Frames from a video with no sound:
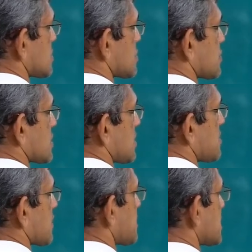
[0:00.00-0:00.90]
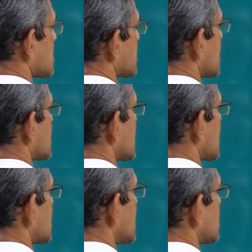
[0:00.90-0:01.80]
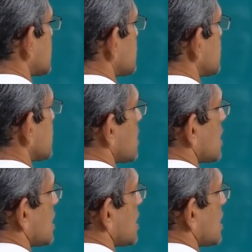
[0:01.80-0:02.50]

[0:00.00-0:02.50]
so number of pieces 6 into,